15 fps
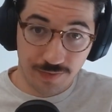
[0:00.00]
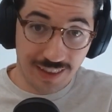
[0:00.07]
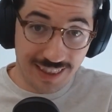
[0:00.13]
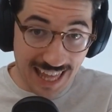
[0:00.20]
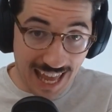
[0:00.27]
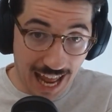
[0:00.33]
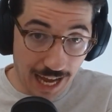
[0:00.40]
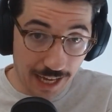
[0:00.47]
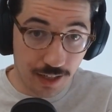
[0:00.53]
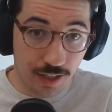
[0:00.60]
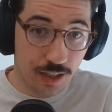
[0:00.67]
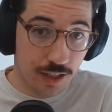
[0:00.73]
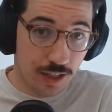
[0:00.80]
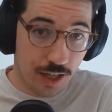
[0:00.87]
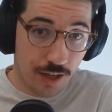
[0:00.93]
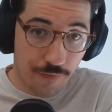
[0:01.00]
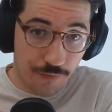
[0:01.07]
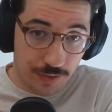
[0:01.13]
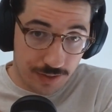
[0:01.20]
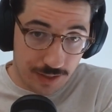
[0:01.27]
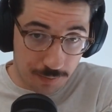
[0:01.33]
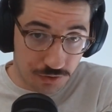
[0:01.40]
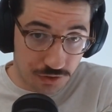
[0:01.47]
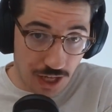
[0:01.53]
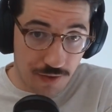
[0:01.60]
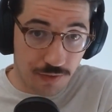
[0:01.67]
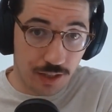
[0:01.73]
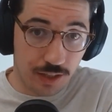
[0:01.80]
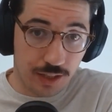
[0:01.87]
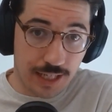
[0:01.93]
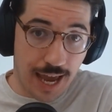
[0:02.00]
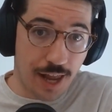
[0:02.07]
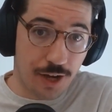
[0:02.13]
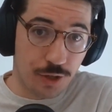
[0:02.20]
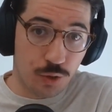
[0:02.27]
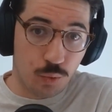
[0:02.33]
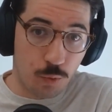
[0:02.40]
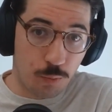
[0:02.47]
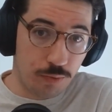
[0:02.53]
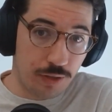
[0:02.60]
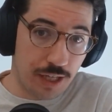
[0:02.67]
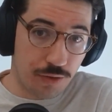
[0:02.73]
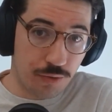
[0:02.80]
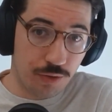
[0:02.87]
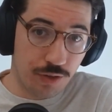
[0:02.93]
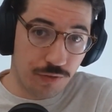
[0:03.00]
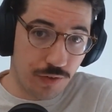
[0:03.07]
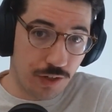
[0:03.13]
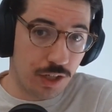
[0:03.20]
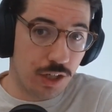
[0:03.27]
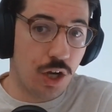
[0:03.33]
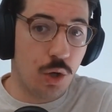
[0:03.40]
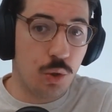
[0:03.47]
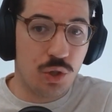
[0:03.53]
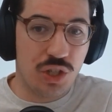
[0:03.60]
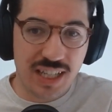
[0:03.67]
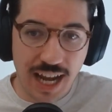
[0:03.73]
Then step 7, the editor will play through the video,